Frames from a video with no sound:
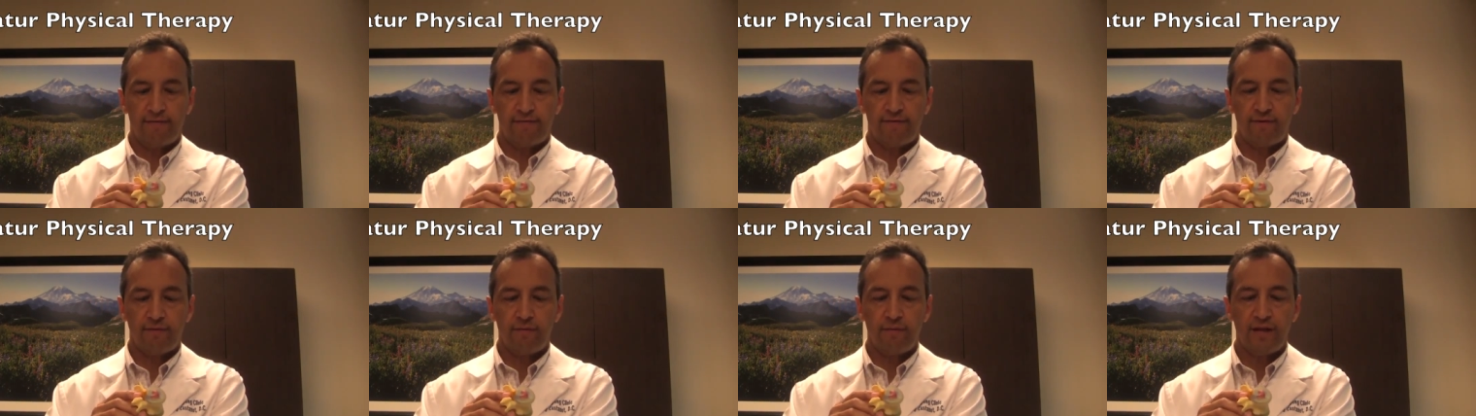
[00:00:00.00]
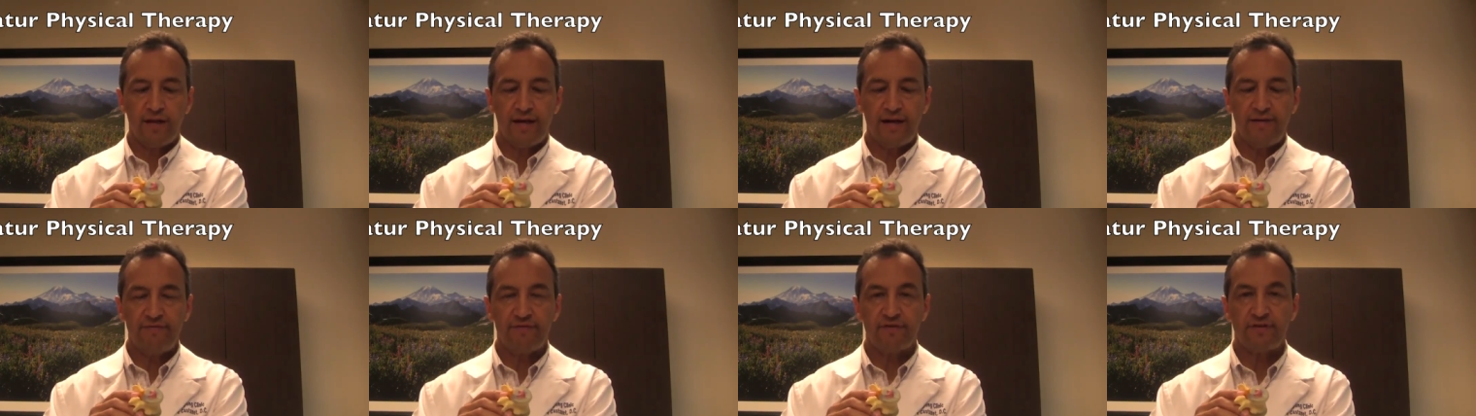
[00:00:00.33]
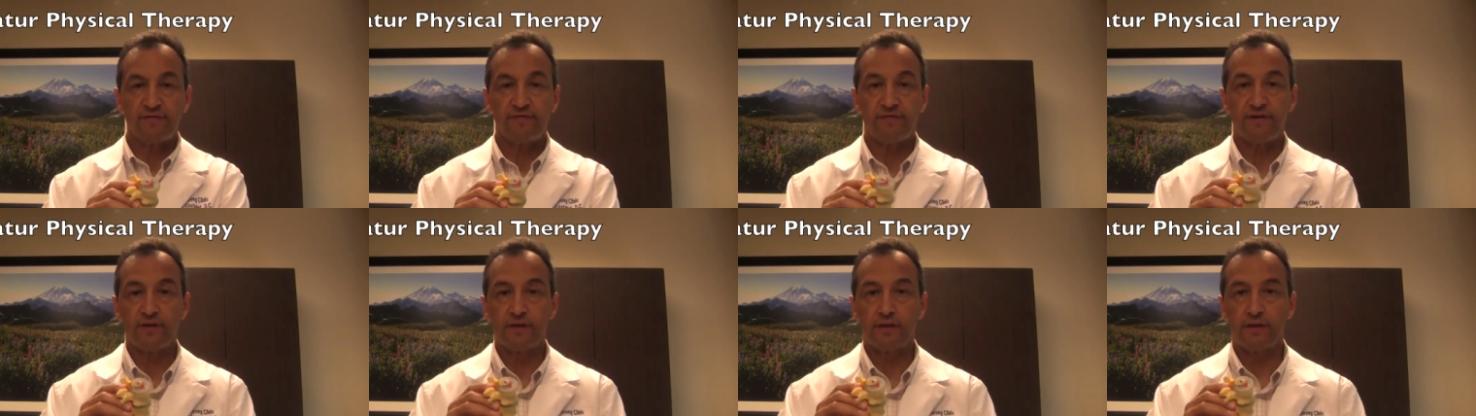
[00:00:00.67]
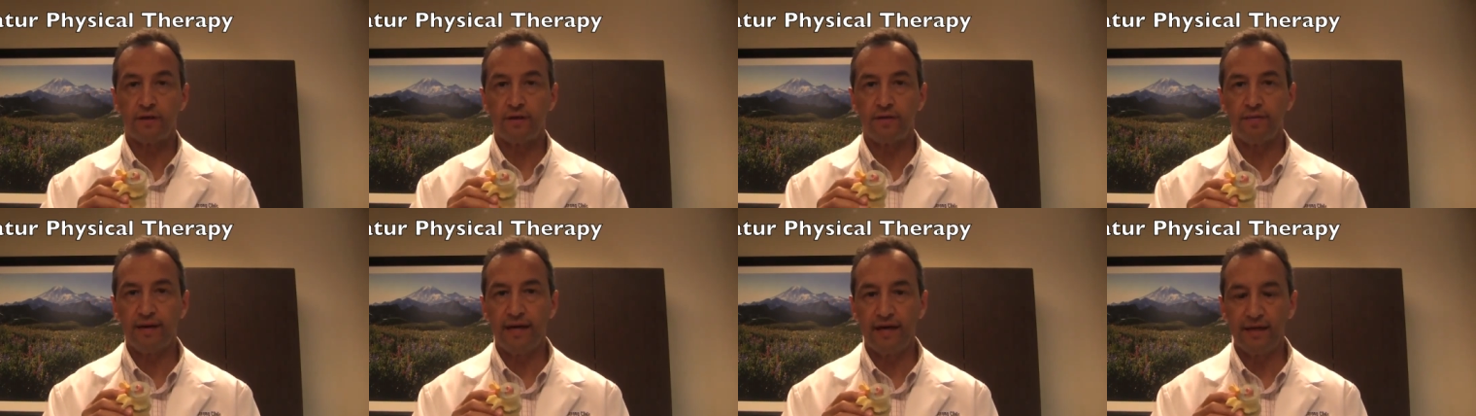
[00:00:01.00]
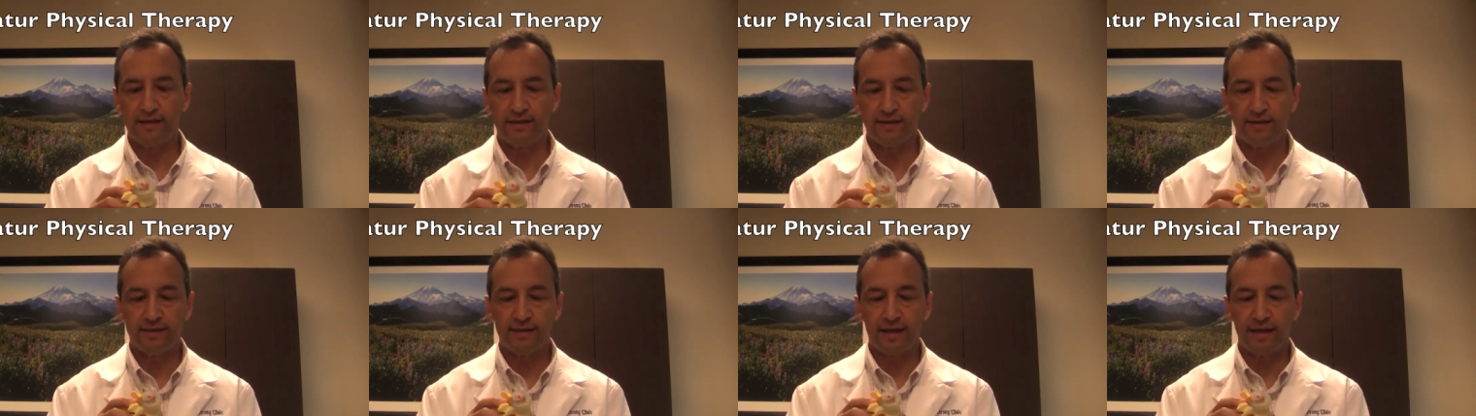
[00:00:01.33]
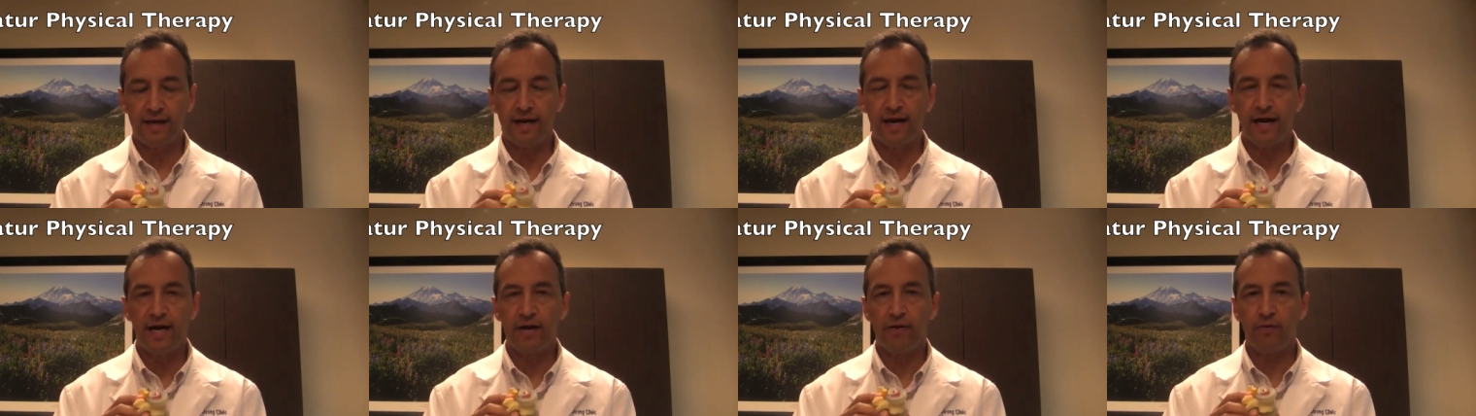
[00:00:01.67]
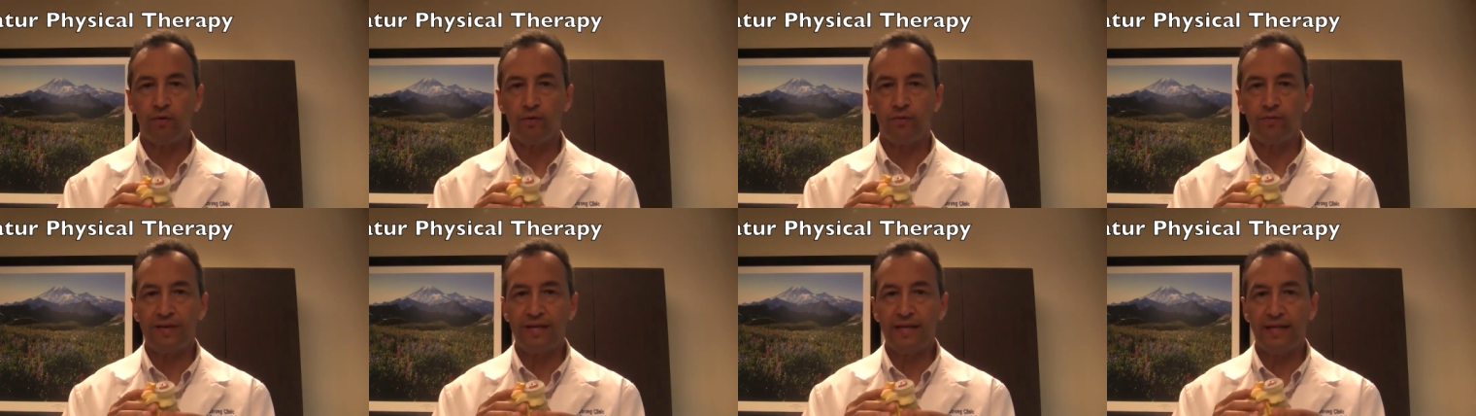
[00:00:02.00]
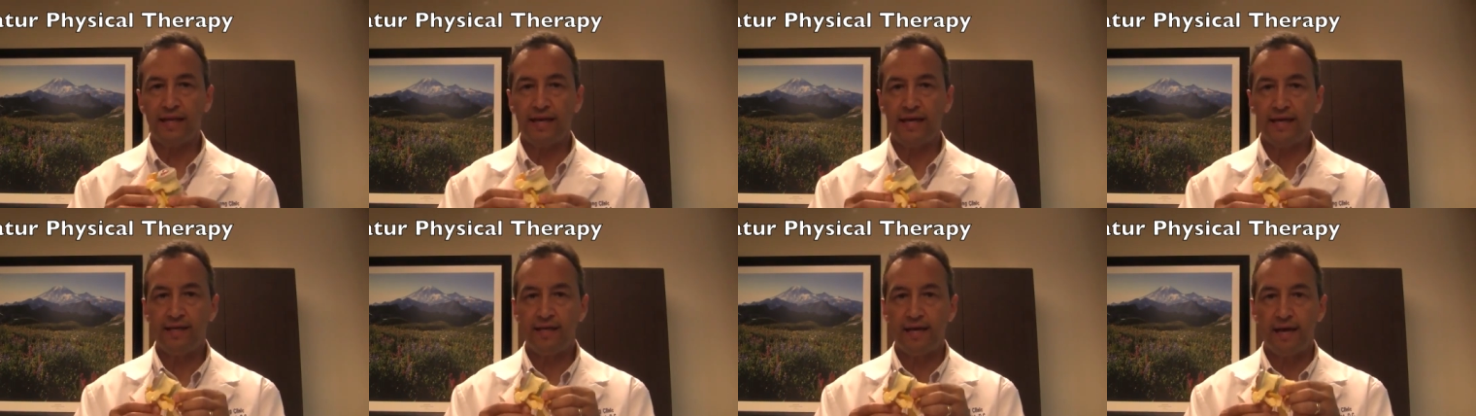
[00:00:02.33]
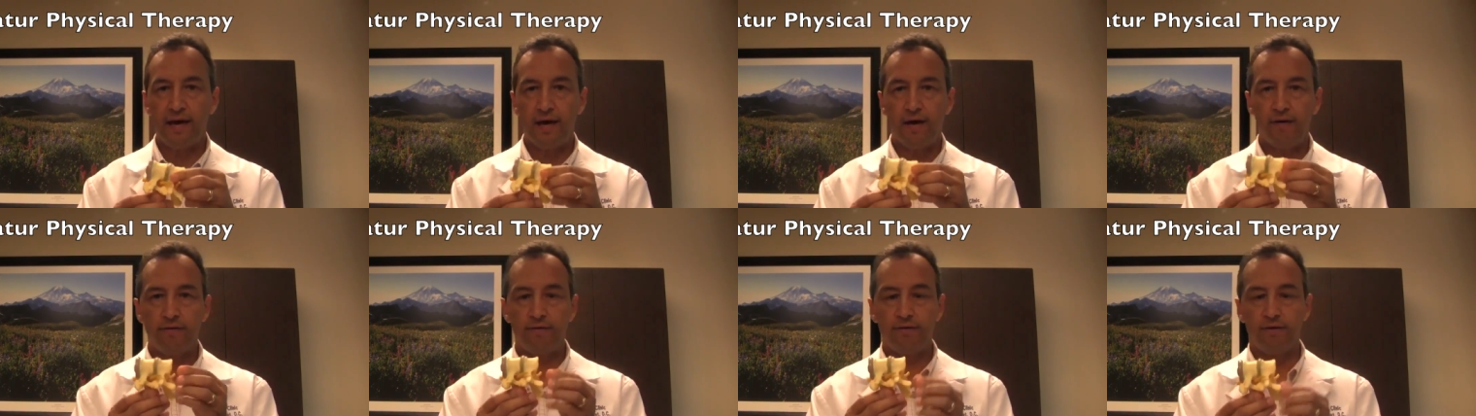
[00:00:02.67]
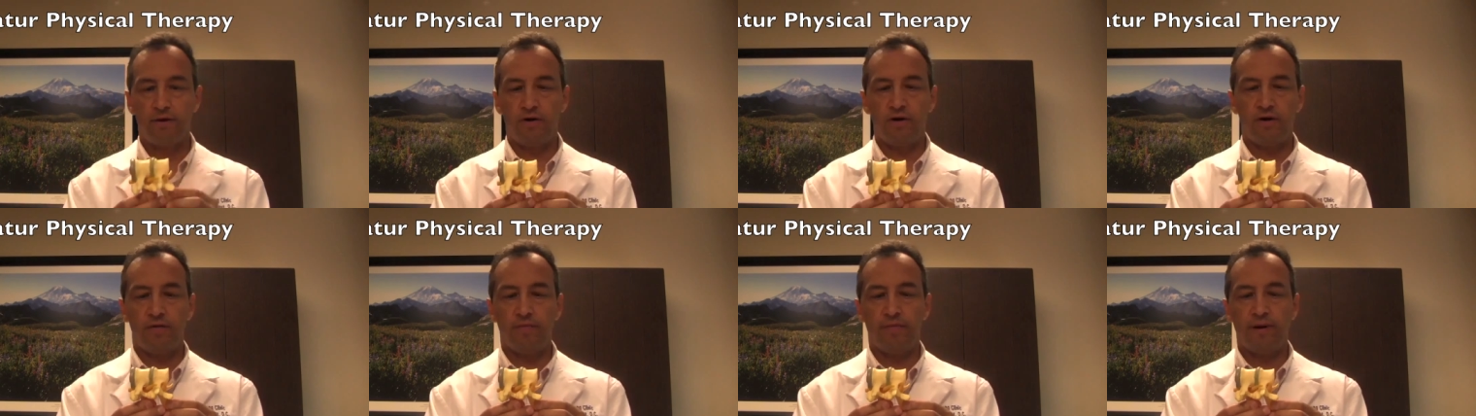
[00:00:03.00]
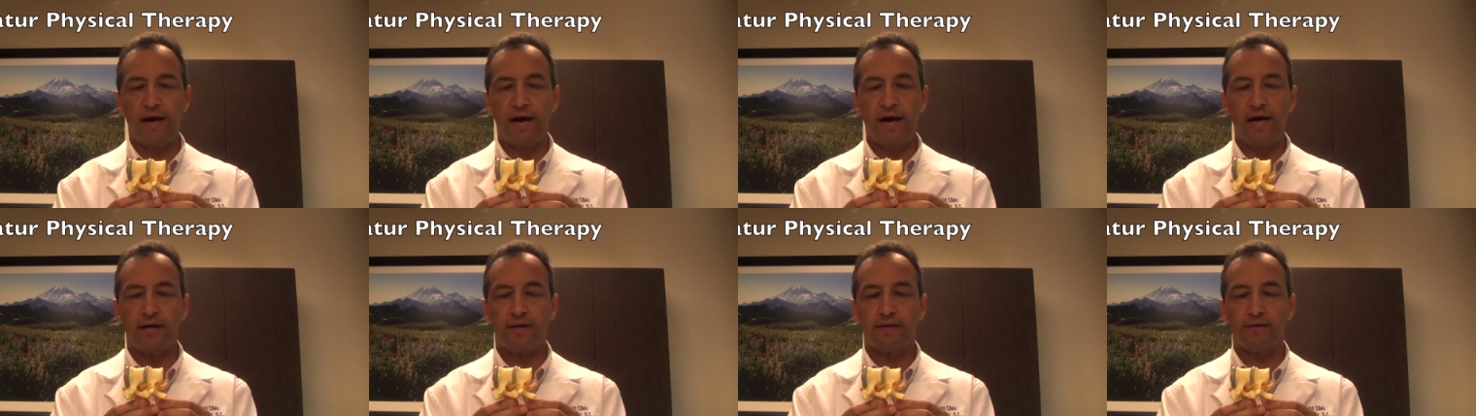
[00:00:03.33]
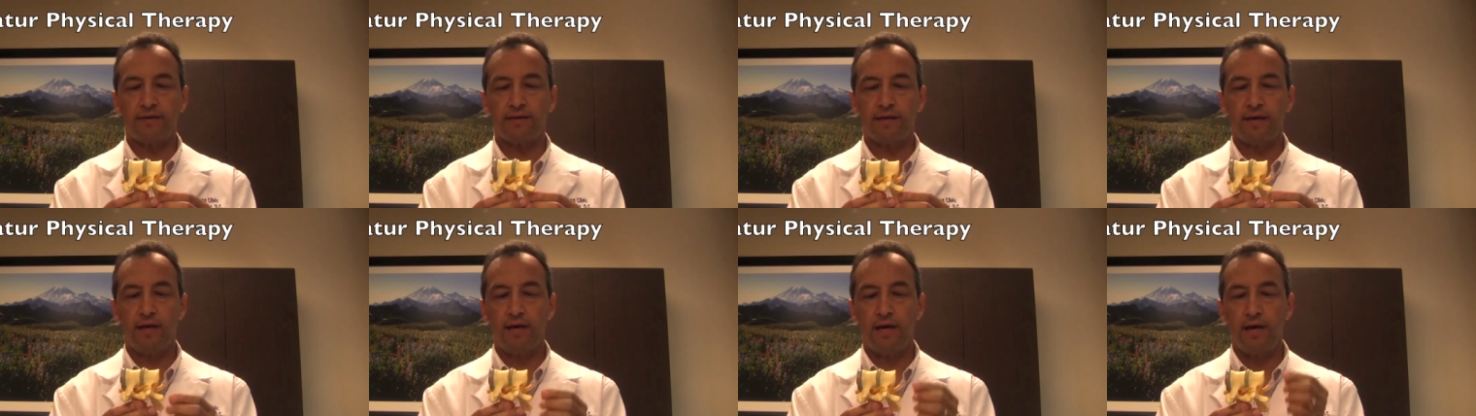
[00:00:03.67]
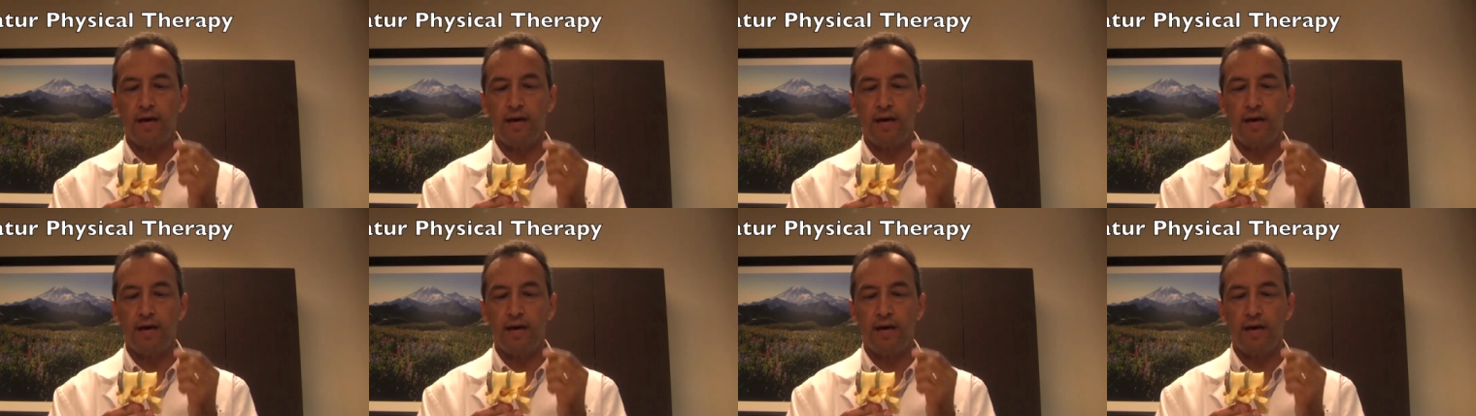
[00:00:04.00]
from life's physical demands is at night when we lay down on our backs,